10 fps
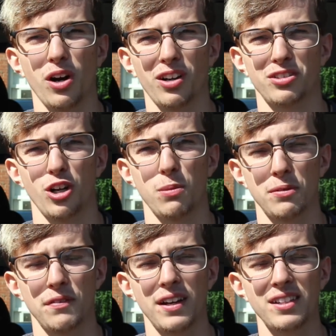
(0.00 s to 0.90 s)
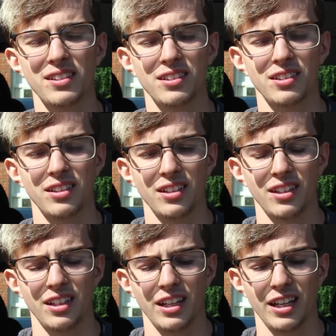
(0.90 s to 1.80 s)
Oktoberfest
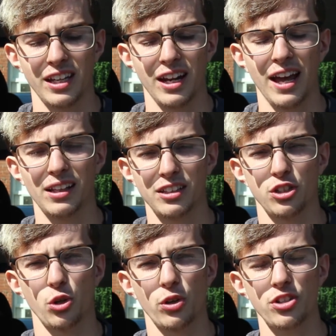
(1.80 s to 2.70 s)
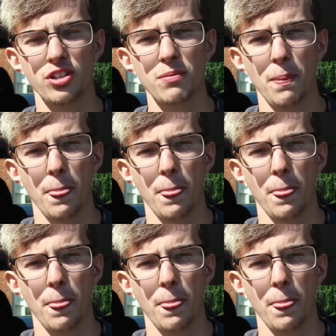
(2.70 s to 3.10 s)
in Helen, Georgia.